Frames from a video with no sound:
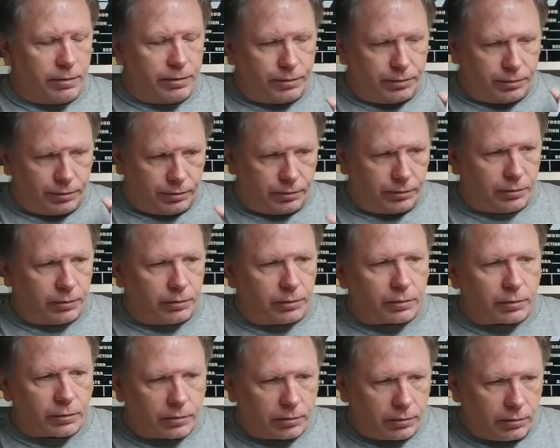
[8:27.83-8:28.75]

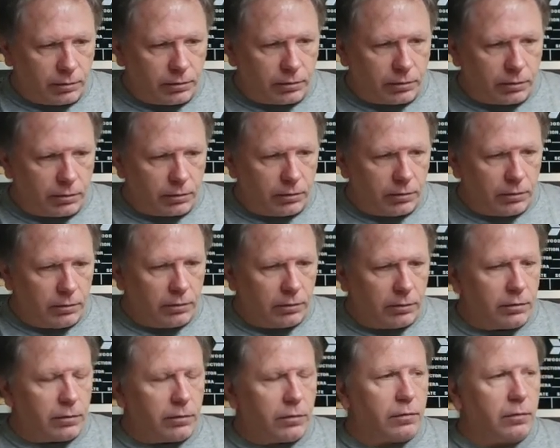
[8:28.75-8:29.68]

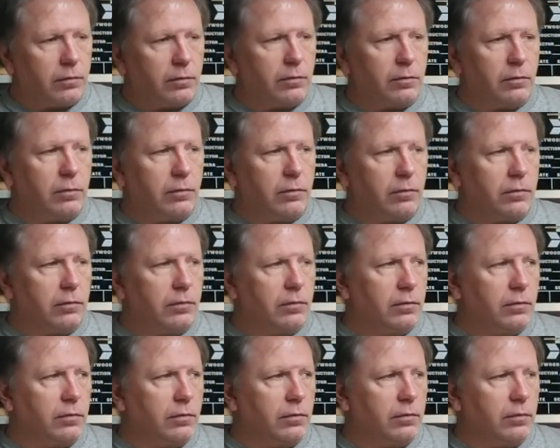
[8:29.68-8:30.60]

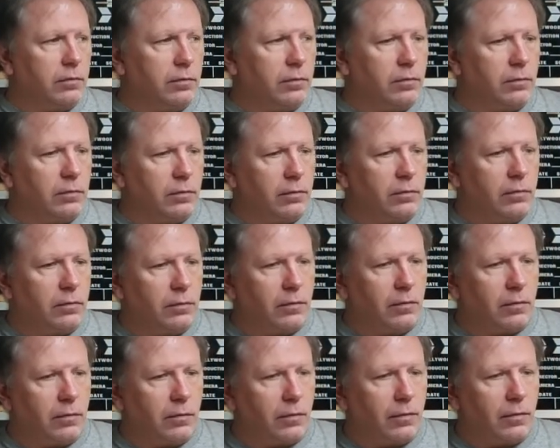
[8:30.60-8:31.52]
[no speech]